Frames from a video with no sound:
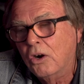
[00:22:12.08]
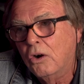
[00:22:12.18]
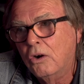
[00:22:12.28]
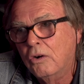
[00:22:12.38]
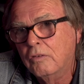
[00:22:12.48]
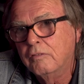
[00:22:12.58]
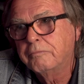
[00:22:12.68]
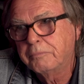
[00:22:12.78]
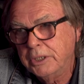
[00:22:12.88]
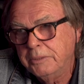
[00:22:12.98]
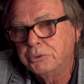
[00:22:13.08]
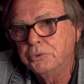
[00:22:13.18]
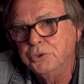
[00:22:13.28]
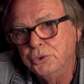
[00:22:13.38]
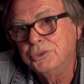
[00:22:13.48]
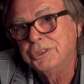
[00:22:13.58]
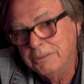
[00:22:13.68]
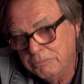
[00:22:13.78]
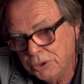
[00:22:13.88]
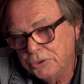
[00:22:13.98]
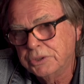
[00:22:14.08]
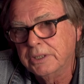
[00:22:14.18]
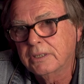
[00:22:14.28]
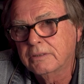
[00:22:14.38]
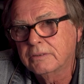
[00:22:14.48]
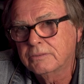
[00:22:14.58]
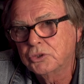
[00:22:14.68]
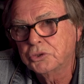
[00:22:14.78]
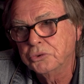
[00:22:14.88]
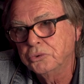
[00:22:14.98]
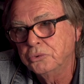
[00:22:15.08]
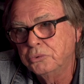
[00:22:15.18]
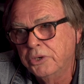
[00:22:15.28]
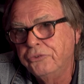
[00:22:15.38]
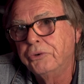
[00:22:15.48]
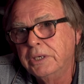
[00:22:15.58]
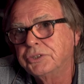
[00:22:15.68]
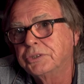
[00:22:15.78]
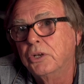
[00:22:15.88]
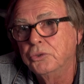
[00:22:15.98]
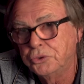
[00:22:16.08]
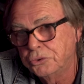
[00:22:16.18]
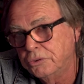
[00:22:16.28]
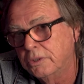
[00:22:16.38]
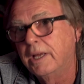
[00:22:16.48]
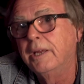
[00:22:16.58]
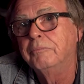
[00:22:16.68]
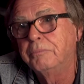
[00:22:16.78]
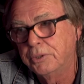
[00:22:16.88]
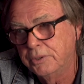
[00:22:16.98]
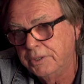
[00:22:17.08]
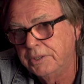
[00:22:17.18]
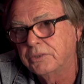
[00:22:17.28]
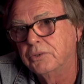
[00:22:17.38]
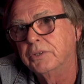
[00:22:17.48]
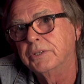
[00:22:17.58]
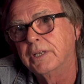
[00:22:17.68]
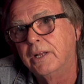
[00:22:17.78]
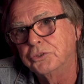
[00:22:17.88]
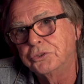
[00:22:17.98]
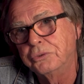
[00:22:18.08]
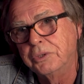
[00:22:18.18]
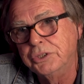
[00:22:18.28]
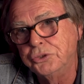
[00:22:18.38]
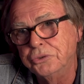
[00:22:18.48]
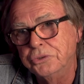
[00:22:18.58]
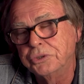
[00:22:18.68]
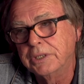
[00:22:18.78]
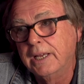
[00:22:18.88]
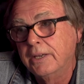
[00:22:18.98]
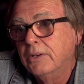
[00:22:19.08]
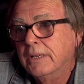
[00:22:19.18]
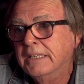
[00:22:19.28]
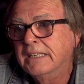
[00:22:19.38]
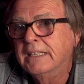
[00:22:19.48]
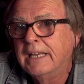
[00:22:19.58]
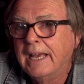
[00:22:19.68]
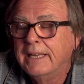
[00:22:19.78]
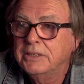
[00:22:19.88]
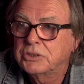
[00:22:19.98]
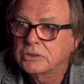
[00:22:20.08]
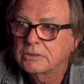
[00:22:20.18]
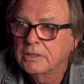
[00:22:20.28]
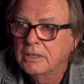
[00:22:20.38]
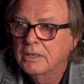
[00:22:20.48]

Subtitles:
of people using music to address social and political and cultural issues. And it's,